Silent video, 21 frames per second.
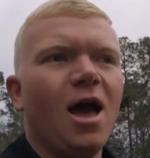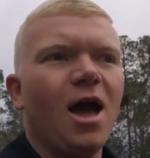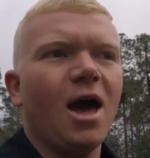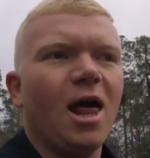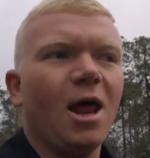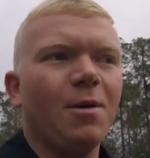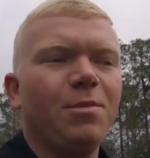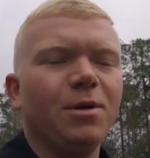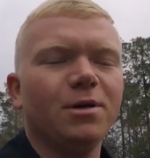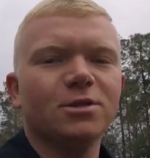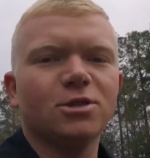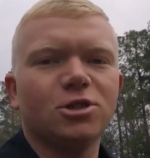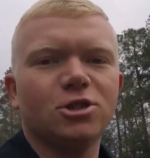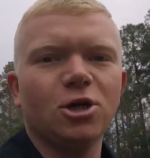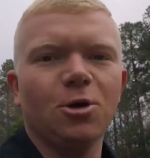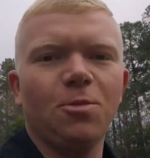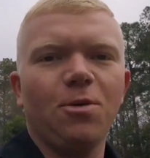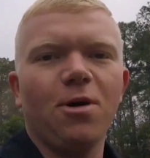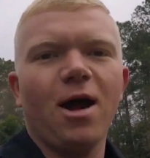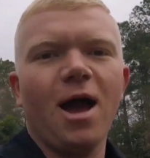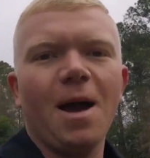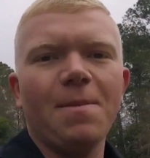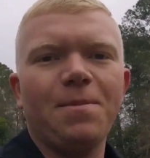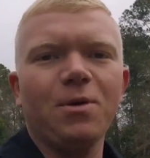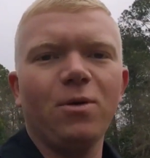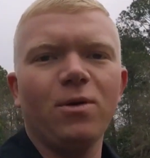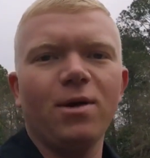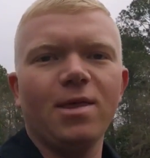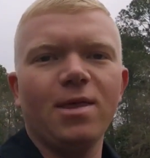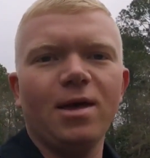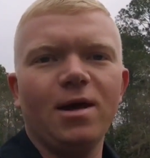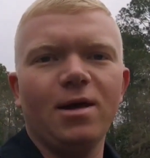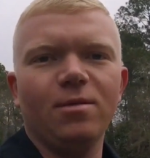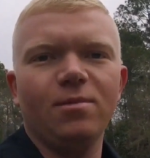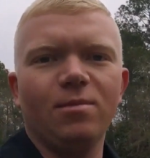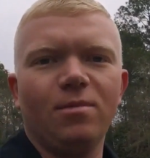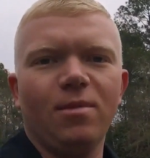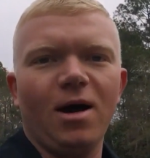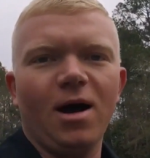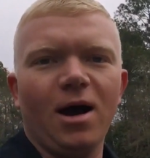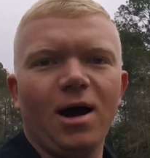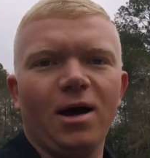And I've been super happy with it.
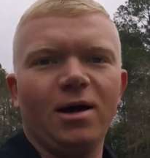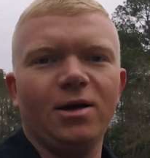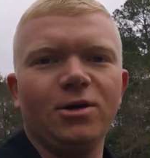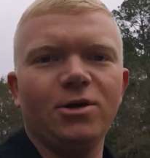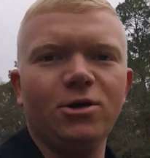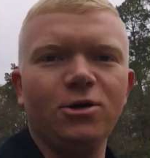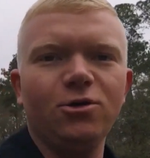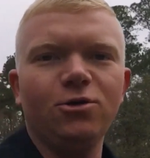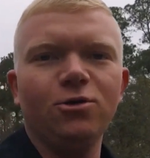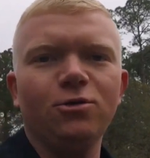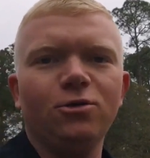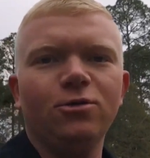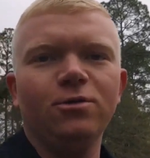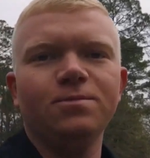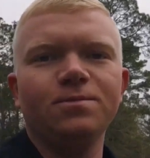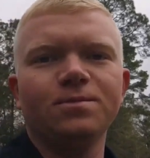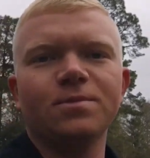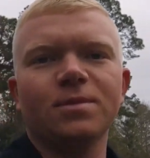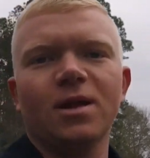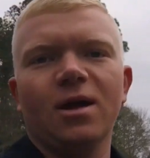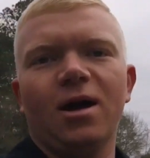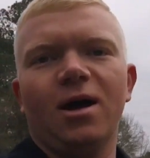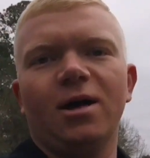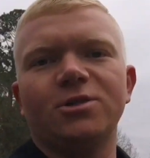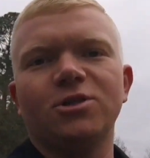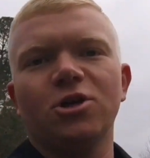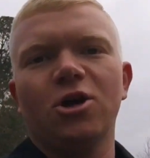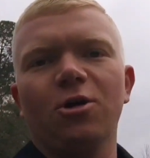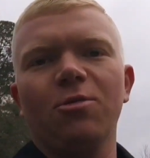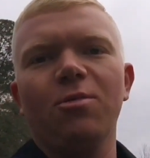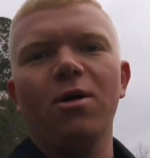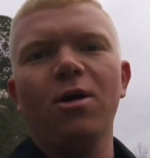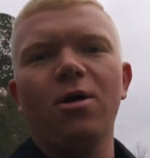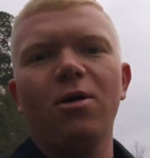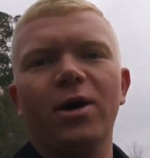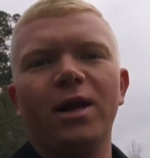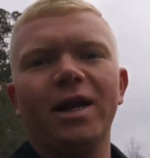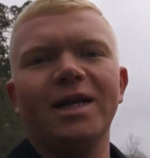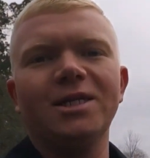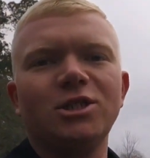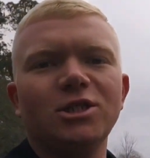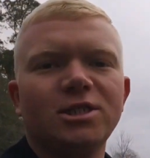My new turbo
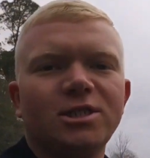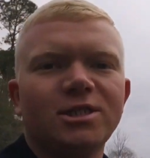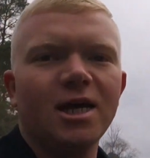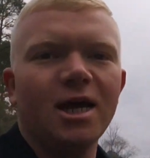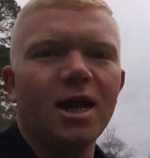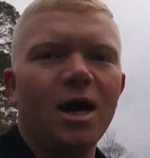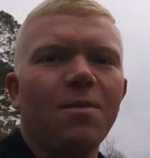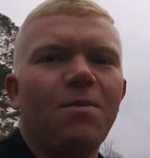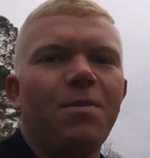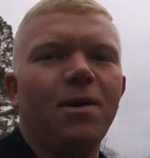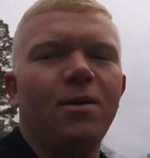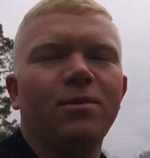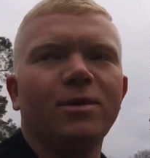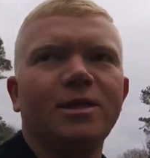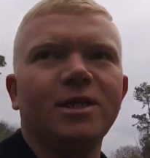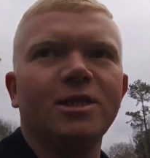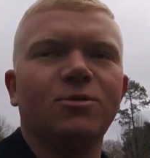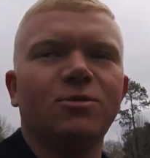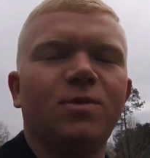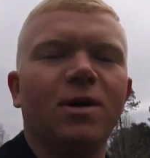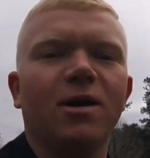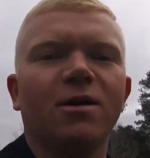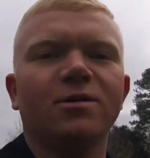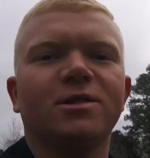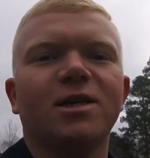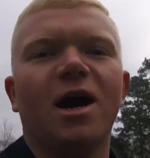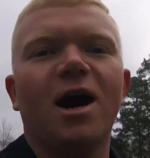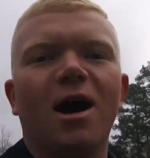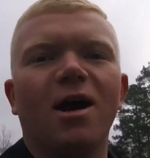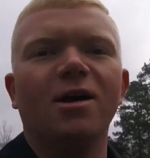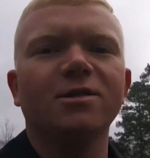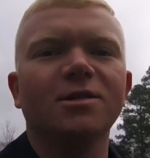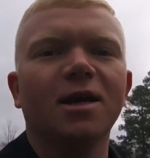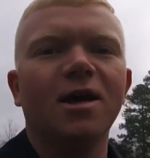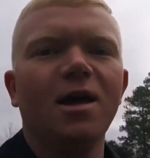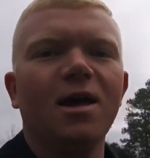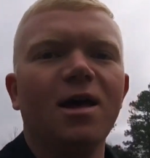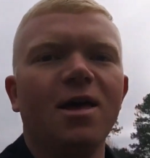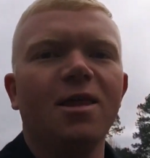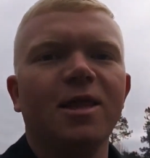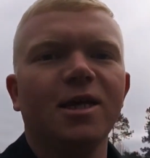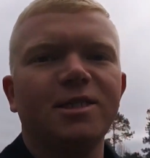and engine setup, and with these bigger tires,
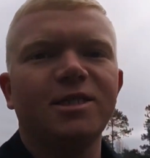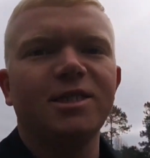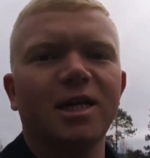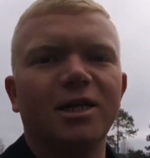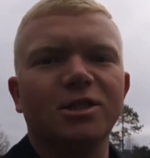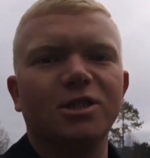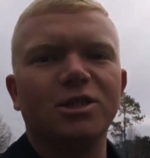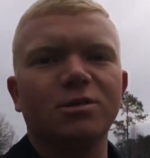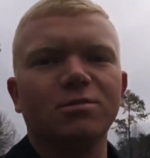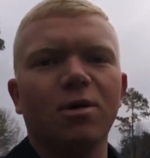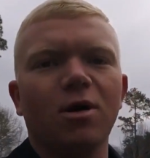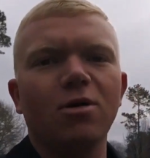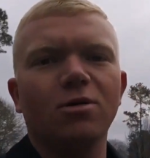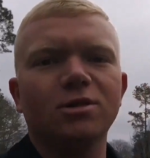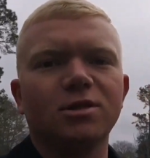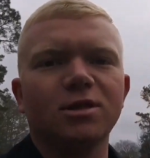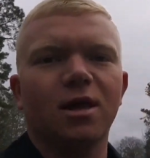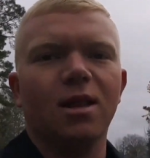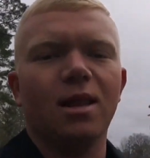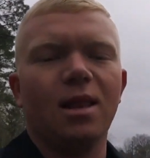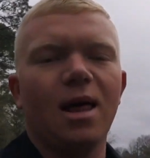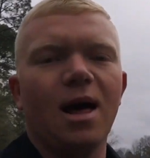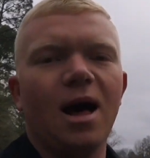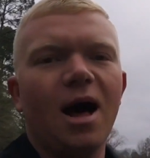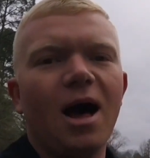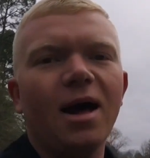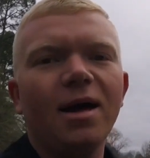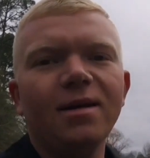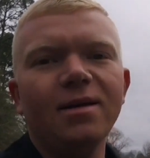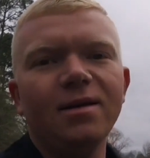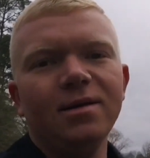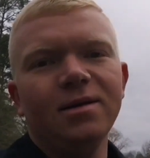this thing smokes a lot.